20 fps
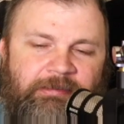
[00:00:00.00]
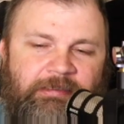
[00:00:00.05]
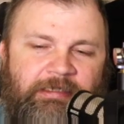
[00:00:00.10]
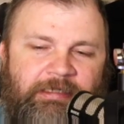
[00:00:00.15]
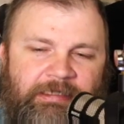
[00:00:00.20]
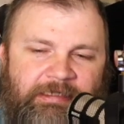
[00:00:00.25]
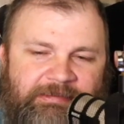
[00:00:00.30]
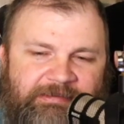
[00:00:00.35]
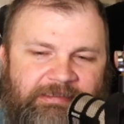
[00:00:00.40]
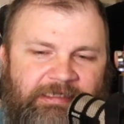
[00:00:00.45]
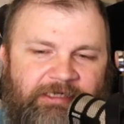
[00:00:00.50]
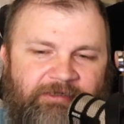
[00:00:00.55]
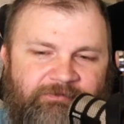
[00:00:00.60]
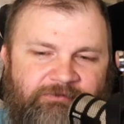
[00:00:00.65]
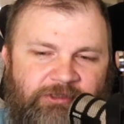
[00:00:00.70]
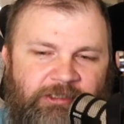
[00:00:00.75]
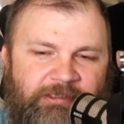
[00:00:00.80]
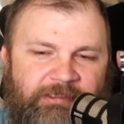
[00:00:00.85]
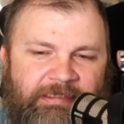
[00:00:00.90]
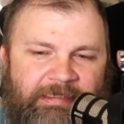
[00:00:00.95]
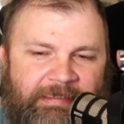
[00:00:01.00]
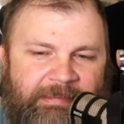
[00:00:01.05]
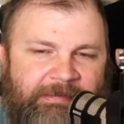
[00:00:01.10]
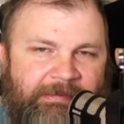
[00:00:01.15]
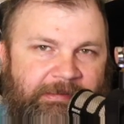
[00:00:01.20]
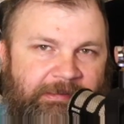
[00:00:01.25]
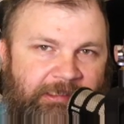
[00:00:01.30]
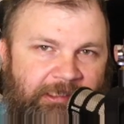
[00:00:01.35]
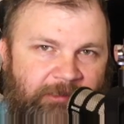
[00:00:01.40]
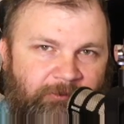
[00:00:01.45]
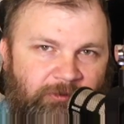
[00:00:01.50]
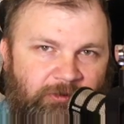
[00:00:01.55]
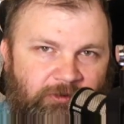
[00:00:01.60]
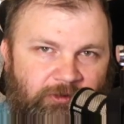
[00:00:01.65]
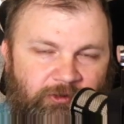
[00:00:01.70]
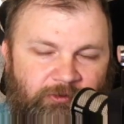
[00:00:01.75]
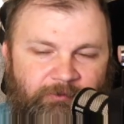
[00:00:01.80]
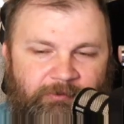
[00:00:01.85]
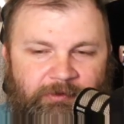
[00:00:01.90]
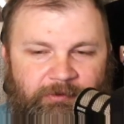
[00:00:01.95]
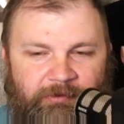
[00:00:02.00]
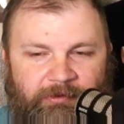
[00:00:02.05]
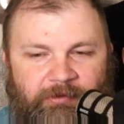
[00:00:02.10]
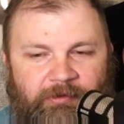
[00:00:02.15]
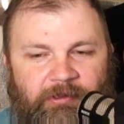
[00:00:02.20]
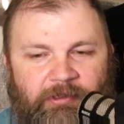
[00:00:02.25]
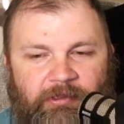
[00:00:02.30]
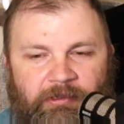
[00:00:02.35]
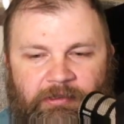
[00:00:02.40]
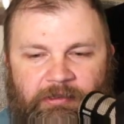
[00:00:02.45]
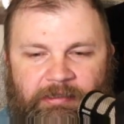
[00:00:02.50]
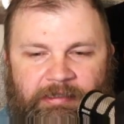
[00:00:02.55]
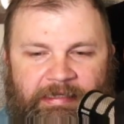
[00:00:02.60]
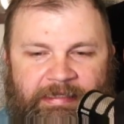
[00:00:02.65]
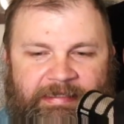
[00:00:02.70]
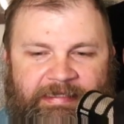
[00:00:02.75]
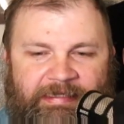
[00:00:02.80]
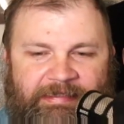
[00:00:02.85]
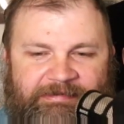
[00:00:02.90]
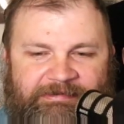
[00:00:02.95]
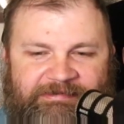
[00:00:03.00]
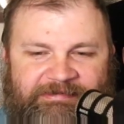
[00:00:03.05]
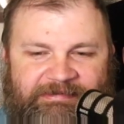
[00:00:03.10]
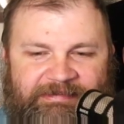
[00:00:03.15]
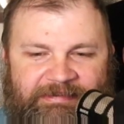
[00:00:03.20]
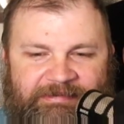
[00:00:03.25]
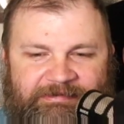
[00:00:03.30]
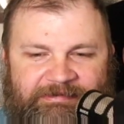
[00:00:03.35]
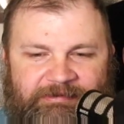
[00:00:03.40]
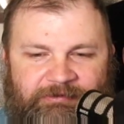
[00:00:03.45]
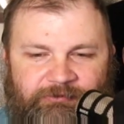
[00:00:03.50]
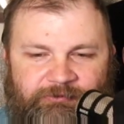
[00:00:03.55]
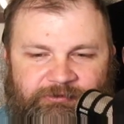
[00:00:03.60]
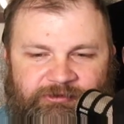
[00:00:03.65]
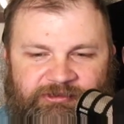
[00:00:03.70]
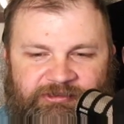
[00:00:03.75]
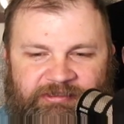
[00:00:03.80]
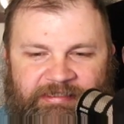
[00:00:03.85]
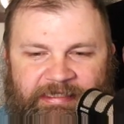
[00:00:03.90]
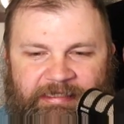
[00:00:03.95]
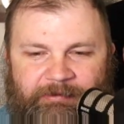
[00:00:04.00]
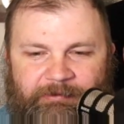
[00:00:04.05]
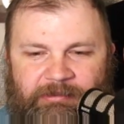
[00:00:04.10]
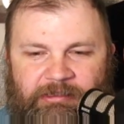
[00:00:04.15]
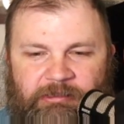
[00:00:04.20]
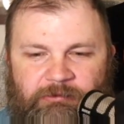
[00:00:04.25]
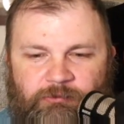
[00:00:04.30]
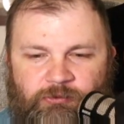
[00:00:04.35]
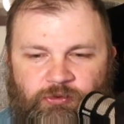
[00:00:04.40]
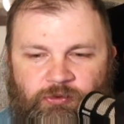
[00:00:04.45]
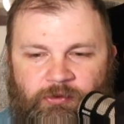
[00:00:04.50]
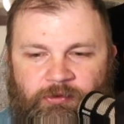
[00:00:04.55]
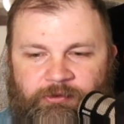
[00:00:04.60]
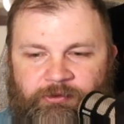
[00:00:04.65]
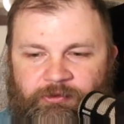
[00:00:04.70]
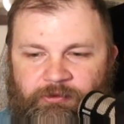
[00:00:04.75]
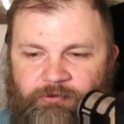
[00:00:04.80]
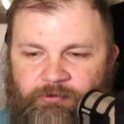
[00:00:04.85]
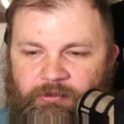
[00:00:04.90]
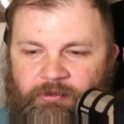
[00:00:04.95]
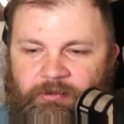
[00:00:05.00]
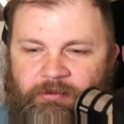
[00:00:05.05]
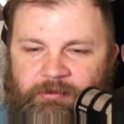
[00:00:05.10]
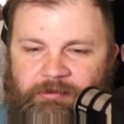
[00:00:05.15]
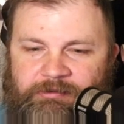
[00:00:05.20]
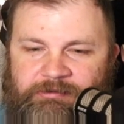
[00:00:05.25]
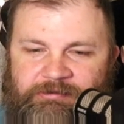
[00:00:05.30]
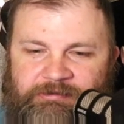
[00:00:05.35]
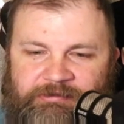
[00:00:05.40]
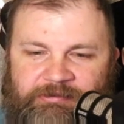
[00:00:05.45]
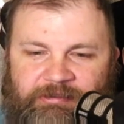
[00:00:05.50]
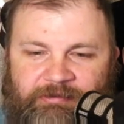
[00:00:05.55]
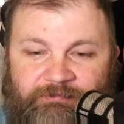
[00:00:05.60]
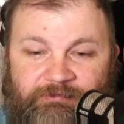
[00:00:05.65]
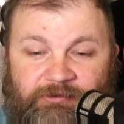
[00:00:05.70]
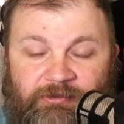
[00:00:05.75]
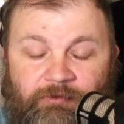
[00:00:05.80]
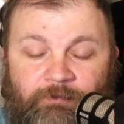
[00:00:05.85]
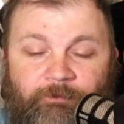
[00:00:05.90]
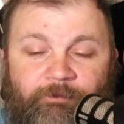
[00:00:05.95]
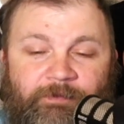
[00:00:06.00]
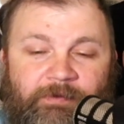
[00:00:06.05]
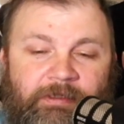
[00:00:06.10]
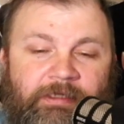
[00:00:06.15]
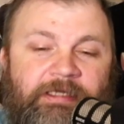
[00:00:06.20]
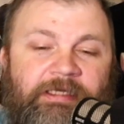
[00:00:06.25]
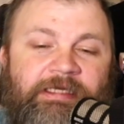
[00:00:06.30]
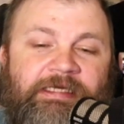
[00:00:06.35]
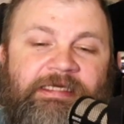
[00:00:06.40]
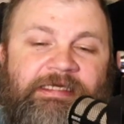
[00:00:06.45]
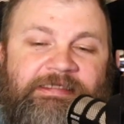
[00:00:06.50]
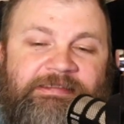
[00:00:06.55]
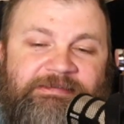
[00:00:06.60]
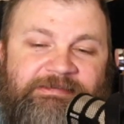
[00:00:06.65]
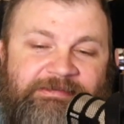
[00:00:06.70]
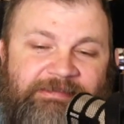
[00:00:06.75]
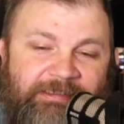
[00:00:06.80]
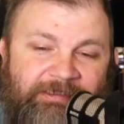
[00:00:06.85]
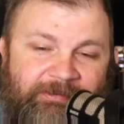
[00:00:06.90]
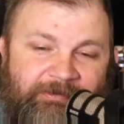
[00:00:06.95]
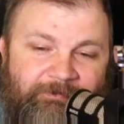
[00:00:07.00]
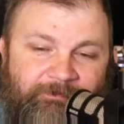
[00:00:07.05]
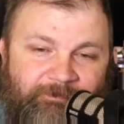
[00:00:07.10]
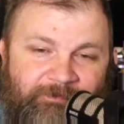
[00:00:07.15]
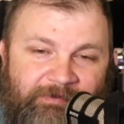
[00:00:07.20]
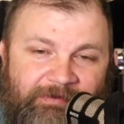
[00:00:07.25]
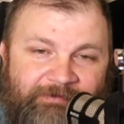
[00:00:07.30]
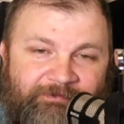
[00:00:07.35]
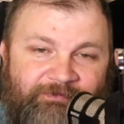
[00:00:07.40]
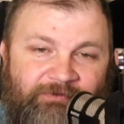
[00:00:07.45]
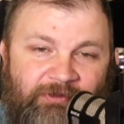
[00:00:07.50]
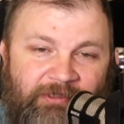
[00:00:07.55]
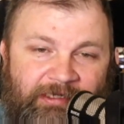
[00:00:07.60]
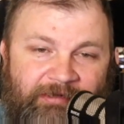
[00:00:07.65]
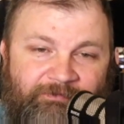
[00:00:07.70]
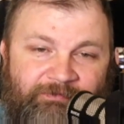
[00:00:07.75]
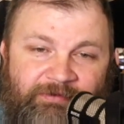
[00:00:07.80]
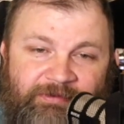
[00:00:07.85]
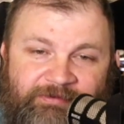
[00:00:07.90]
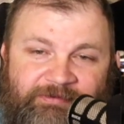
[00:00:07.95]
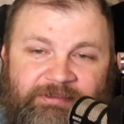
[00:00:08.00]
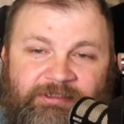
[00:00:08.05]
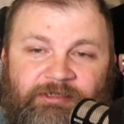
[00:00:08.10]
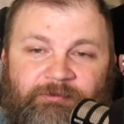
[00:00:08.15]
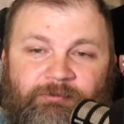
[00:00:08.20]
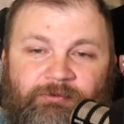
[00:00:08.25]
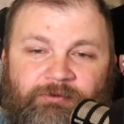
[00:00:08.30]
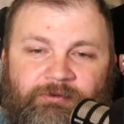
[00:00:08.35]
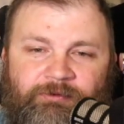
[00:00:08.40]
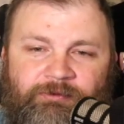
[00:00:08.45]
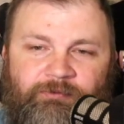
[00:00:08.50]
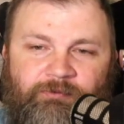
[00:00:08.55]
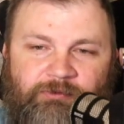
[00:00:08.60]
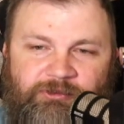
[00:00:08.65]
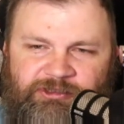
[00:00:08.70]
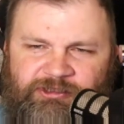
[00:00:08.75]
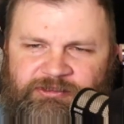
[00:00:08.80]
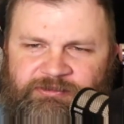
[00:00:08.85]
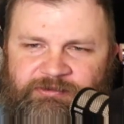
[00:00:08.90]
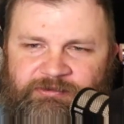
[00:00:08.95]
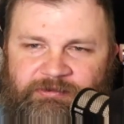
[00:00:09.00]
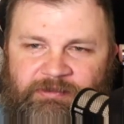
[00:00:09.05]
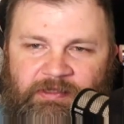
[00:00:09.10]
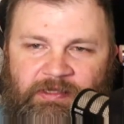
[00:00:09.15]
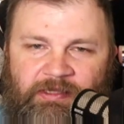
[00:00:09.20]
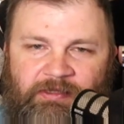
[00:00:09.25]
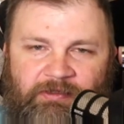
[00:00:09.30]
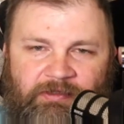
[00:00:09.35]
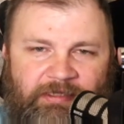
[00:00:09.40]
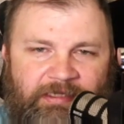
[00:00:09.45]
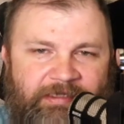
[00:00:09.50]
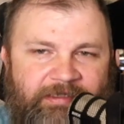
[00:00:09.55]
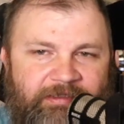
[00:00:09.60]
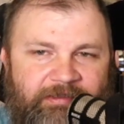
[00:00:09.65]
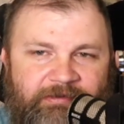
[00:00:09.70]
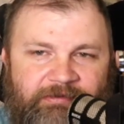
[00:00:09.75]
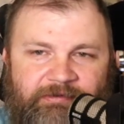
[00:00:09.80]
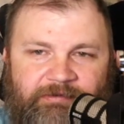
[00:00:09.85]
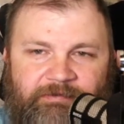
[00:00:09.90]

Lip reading: It's kind of trying to end the game a little bit in that sense. You just can't keep drawing your cards and stuff. So instead, if you have this on the board, which is the light,